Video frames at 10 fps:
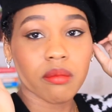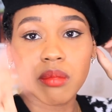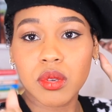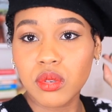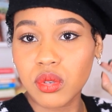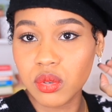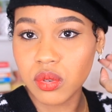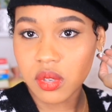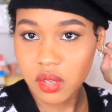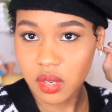
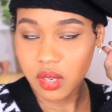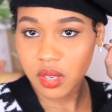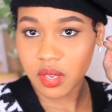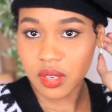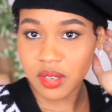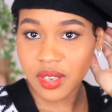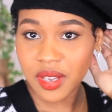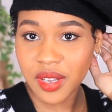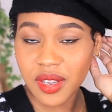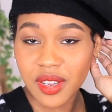bonjour.
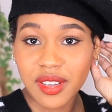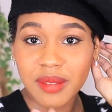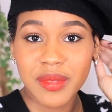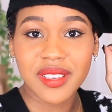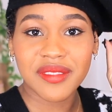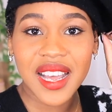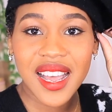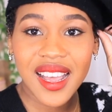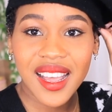Comment ça va?